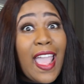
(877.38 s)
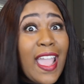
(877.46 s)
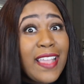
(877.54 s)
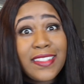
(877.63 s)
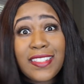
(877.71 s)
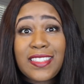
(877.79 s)

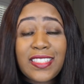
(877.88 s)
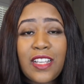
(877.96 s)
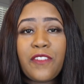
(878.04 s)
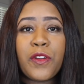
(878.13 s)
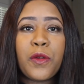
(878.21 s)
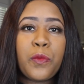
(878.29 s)
I
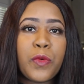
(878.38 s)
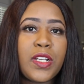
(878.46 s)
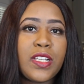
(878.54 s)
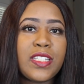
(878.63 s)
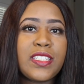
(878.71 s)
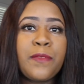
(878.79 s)
discovered
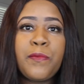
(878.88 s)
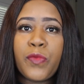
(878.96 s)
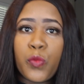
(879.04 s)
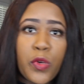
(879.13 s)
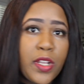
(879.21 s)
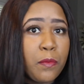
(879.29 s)
was
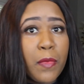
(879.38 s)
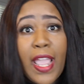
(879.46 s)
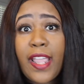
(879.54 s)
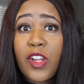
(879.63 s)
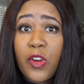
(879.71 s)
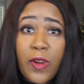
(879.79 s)
when
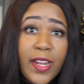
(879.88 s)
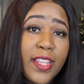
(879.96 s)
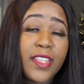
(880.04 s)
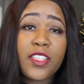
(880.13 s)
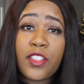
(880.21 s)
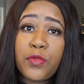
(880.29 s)
my
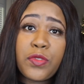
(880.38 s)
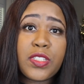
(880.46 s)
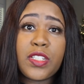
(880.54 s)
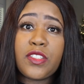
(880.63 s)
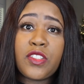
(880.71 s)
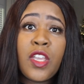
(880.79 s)
credit
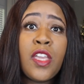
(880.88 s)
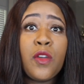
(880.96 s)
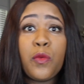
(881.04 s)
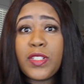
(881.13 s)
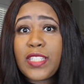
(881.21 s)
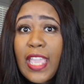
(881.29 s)
usage
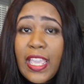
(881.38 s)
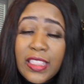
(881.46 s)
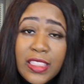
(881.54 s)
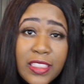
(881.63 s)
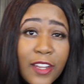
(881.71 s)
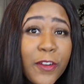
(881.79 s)
was
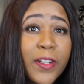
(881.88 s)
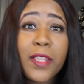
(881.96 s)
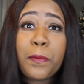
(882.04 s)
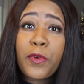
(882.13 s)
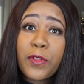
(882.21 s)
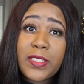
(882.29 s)
at
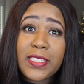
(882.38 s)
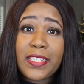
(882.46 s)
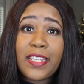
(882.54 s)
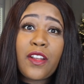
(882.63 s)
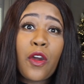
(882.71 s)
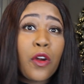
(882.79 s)

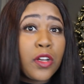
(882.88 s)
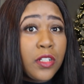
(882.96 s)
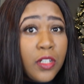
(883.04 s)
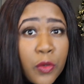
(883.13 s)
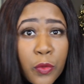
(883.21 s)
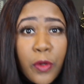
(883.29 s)
30% or
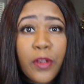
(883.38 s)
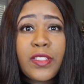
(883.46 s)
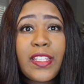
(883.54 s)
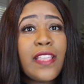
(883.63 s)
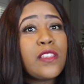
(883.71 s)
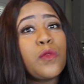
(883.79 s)
lower,
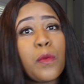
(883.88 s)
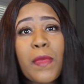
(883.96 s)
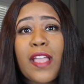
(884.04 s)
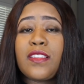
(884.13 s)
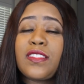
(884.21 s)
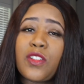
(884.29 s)
that's when
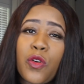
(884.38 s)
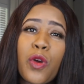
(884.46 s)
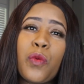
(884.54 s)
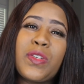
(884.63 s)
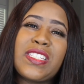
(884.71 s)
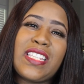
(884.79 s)
my
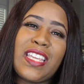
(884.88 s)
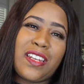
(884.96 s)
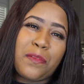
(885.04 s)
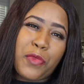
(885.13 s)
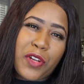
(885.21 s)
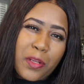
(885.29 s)
score was
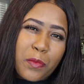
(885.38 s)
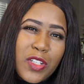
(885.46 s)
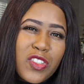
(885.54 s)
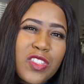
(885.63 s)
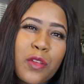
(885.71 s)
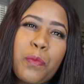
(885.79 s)
in pretty
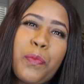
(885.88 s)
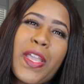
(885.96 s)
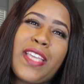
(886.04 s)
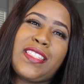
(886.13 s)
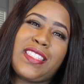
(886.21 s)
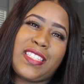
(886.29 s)
much the
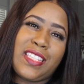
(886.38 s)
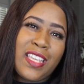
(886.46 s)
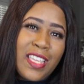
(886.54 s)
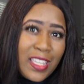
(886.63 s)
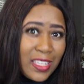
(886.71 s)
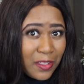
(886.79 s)
best
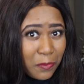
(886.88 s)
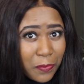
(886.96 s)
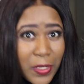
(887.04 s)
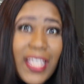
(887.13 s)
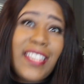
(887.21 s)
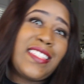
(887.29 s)

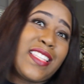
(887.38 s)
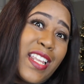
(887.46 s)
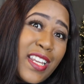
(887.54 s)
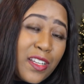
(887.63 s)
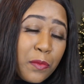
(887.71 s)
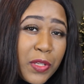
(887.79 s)
place
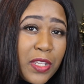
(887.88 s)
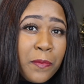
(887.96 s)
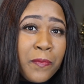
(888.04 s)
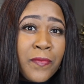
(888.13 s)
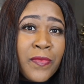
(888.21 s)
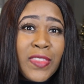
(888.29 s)
that it could be.
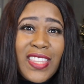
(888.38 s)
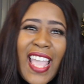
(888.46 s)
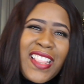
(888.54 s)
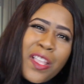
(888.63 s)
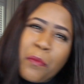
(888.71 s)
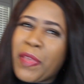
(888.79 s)

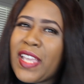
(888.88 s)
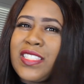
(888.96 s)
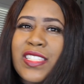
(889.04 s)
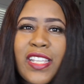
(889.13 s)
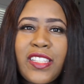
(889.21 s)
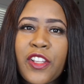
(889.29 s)
Not the
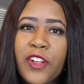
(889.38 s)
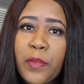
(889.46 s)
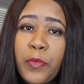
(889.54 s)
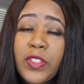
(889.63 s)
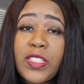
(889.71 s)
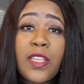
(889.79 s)
best at
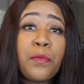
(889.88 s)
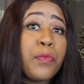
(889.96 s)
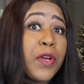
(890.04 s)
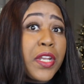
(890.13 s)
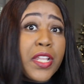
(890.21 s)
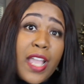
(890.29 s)
30%,
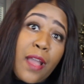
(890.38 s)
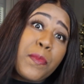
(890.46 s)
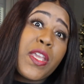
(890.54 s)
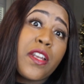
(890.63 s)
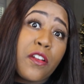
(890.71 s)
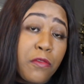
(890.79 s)
but it got
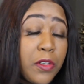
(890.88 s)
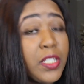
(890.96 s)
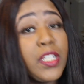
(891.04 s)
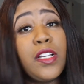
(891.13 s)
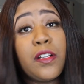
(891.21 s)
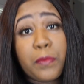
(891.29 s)
me in a
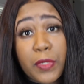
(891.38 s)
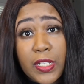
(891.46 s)
really good